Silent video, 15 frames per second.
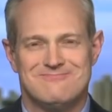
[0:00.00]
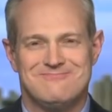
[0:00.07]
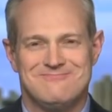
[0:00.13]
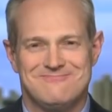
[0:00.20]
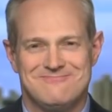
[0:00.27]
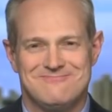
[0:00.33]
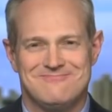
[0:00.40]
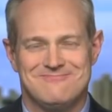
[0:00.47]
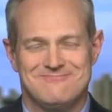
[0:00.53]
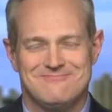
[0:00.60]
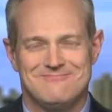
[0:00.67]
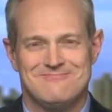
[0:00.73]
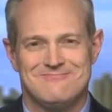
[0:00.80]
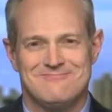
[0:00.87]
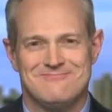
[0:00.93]

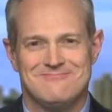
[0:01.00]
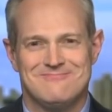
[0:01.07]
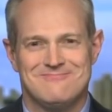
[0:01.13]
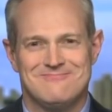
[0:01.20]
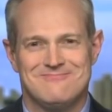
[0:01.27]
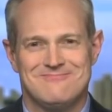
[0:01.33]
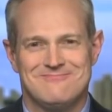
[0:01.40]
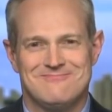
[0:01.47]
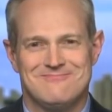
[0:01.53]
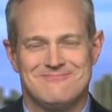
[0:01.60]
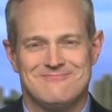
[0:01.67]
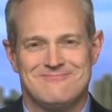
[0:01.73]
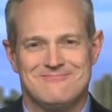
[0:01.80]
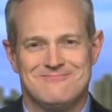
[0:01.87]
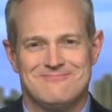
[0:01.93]

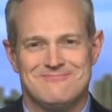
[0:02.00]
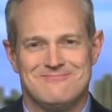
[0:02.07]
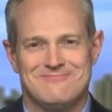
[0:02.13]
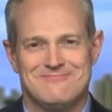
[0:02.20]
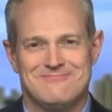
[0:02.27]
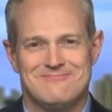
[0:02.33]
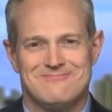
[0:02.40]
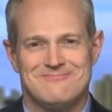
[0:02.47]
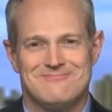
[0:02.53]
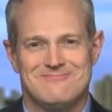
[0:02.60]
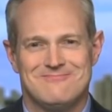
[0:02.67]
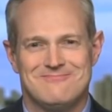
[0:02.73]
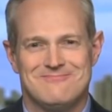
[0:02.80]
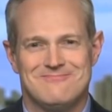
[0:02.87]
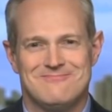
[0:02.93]

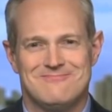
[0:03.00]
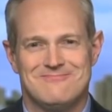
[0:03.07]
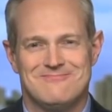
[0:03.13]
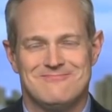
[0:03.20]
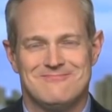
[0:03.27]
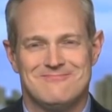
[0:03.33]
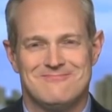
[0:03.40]
[no speech]